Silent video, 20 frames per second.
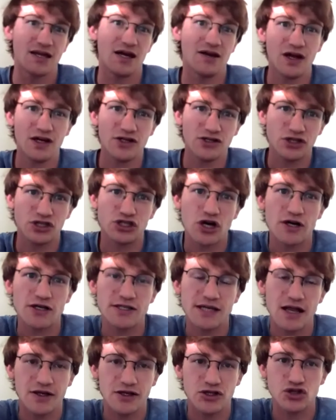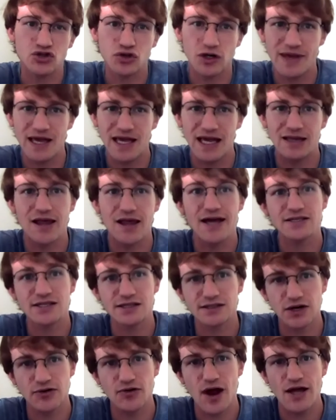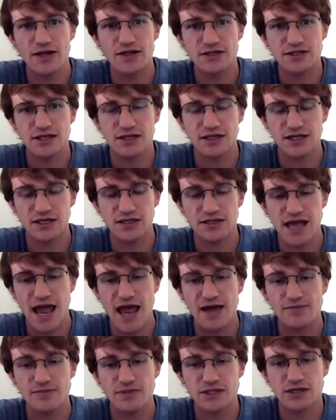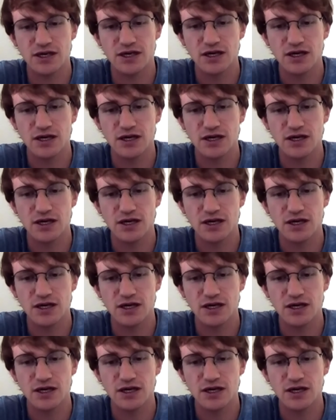eventually start selling streaming and licensing rights to these games.